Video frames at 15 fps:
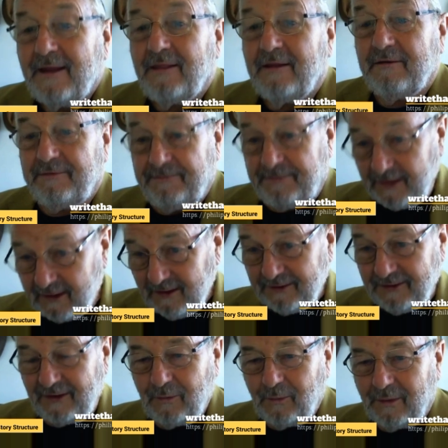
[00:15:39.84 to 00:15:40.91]
The funny
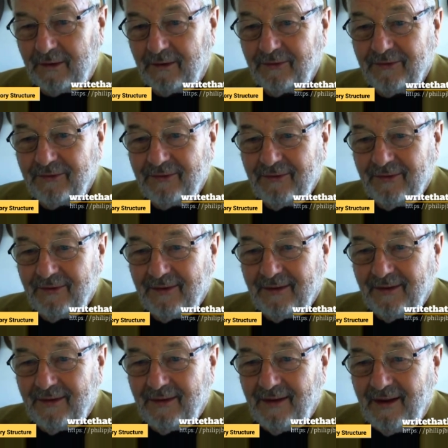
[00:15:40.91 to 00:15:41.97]
thing was,
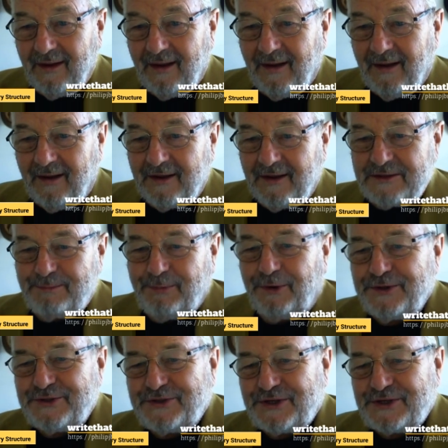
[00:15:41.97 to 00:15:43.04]
his
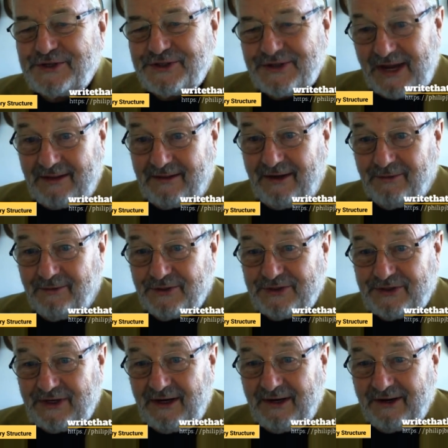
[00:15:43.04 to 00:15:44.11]
boss just sat there and
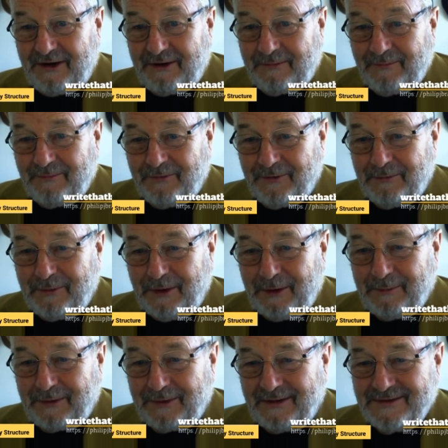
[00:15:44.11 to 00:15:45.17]
stared at him for a
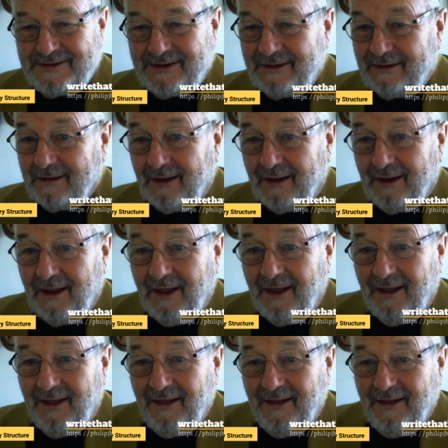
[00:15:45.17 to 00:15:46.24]
moment and said,
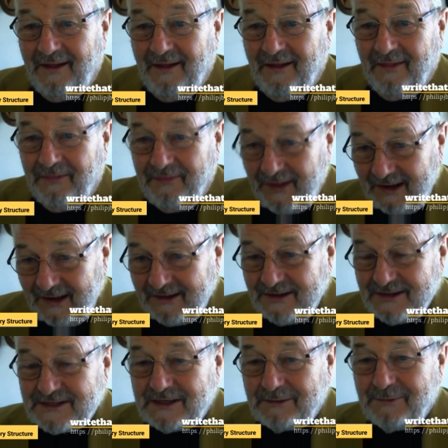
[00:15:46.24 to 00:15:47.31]
that
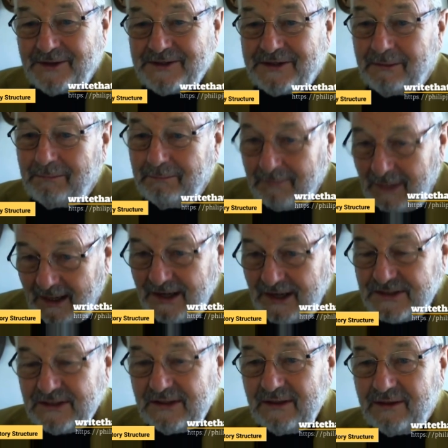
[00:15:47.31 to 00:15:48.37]
is the most
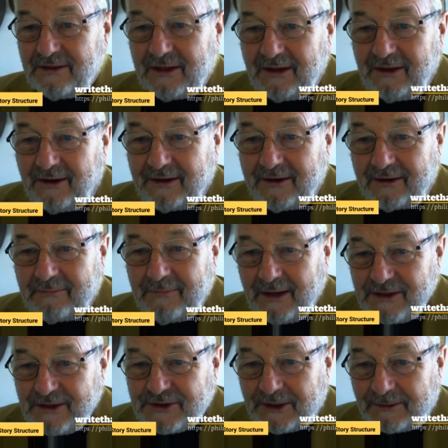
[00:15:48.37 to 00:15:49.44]
amazing thing I could
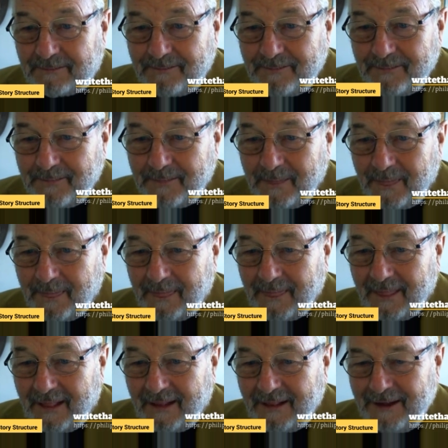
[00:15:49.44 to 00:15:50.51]
imagine.
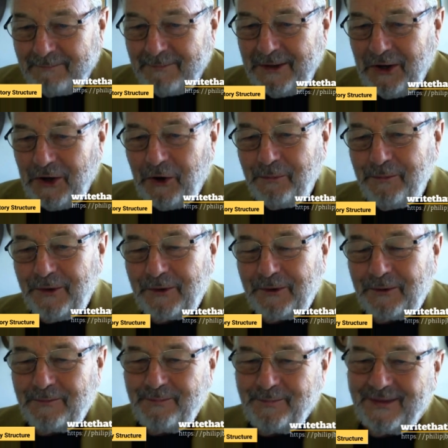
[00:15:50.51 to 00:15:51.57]
Let me help
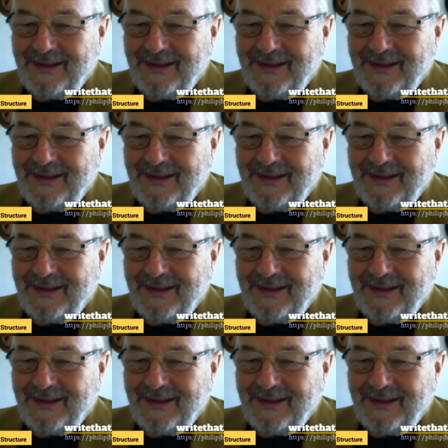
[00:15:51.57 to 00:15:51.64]
you.